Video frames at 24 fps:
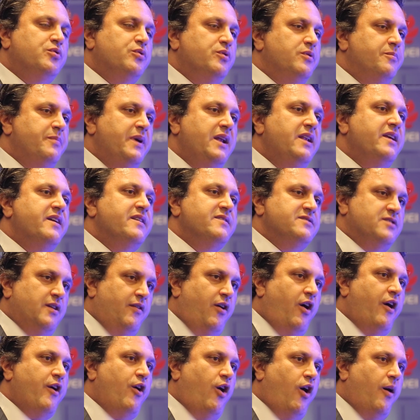to millions of
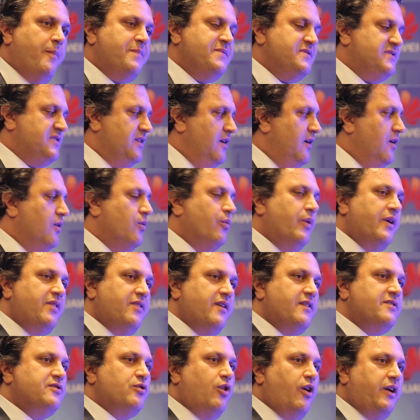IOPS with
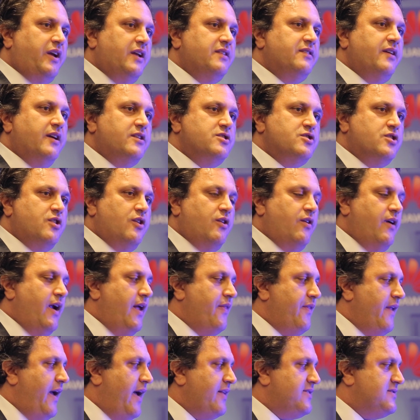this architecture,
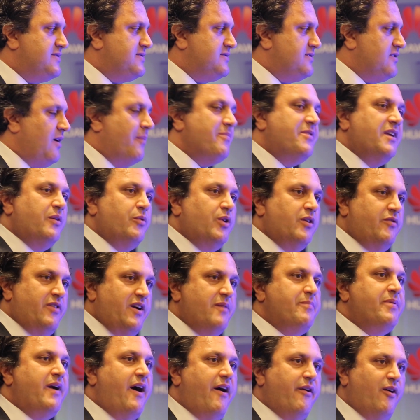and that's something we're
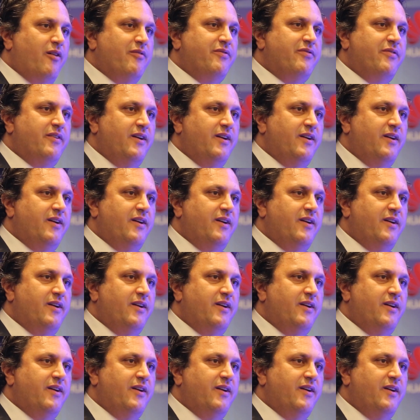very proud of.